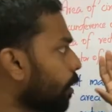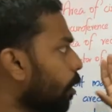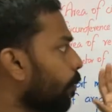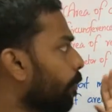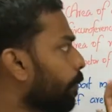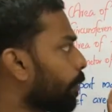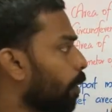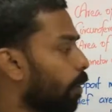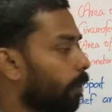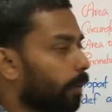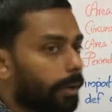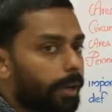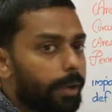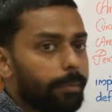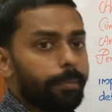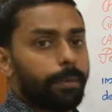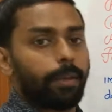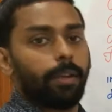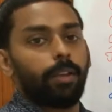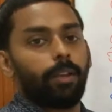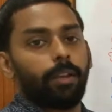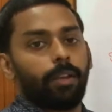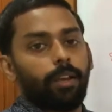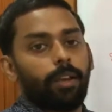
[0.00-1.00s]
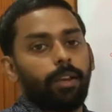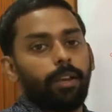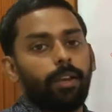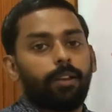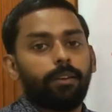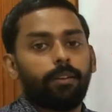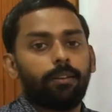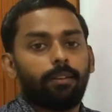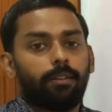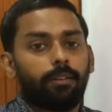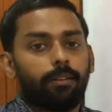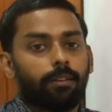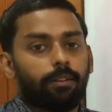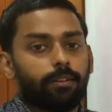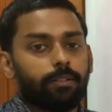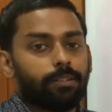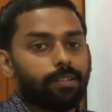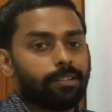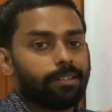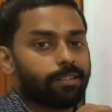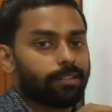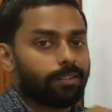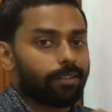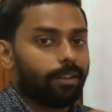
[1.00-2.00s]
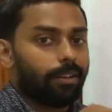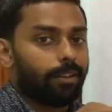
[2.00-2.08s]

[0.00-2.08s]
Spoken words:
our program, and just